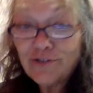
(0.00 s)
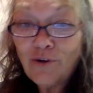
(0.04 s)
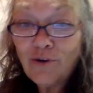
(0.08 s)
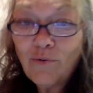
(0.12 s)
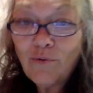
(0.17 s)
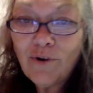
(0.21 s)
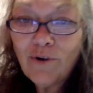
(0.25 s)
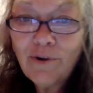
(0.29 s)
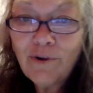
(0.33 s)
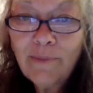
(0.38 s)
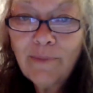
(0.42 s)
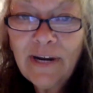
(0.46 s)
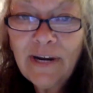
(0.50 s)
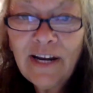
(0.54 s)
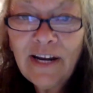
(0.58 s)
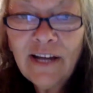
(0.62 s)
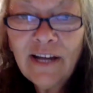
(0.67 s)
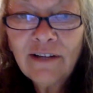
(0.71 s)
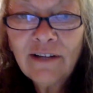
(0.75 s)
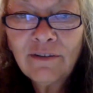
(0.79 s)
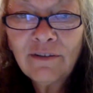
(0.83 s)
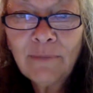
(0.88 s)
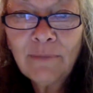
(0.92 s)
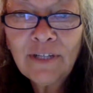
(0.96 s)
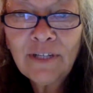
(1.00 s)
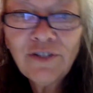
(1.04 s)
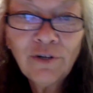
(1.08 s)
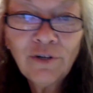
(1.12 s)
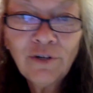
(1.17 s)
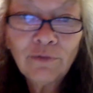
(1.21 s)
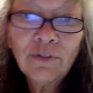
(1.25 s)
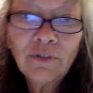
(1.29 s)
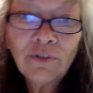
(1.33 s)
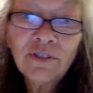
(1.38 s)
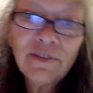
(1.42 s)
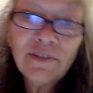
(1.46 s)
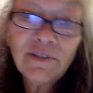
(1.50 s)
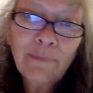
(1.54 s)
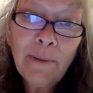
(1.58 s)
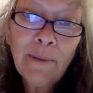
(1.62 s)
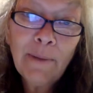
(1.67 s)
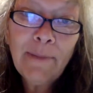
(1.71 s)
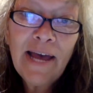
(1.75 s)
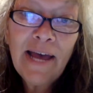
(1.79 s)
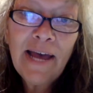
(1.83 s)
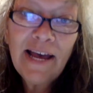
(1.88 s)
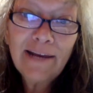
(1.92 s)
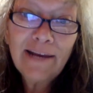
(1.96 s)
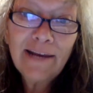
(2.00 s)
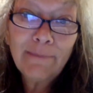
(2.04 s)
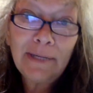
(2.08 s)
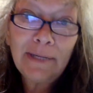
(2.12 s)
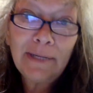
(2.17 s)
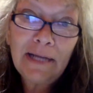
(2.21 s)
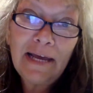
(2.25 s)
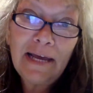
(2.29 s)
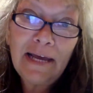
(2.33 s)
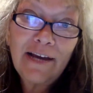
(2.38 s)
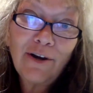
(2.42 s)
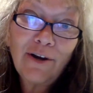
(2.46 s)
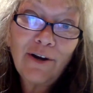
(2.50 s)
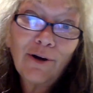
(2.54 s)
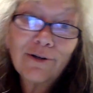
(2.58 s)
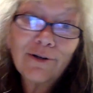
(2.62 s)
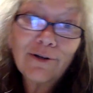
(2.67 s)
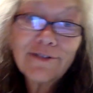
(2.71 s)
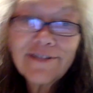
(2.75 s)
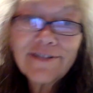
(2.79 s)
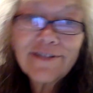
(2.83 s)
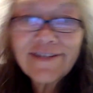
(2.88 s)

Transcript: No wonder my neck and my shoulders and my back, my leg hurts.